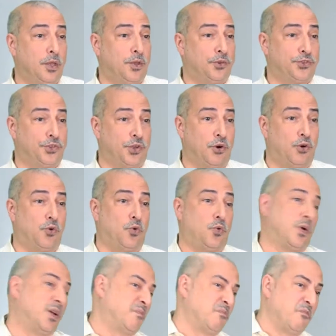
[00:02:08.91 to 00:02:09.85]

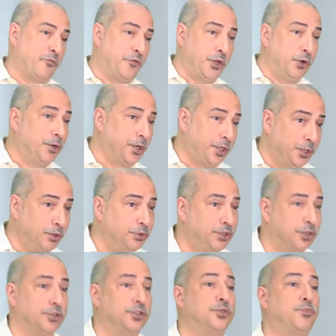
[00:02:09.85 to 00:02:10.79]
So fewer
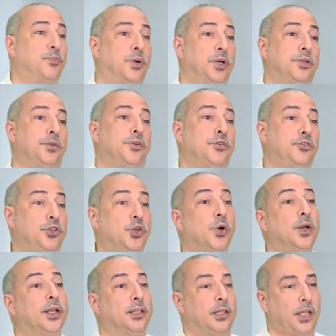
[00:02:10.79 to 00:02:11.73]
users, but
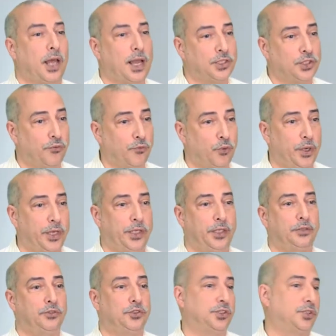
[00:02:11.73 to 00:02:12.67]
doing lots of
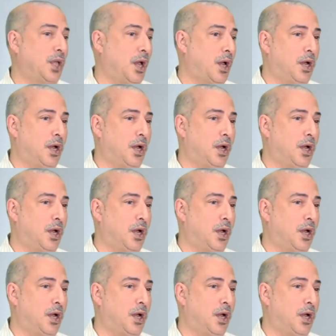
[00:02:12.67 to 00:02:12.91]
reads,